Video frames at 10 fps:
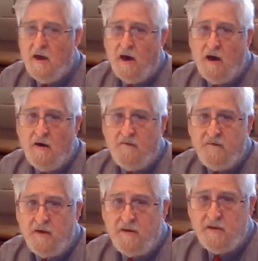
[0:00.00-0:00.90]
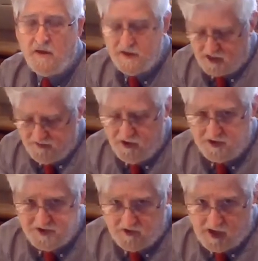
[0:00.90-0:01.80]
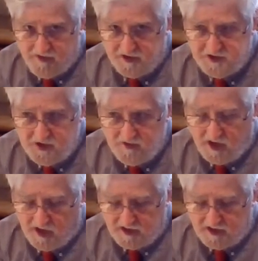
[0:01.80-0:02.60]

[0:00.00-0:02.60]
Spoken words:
of the composer Robert Schumann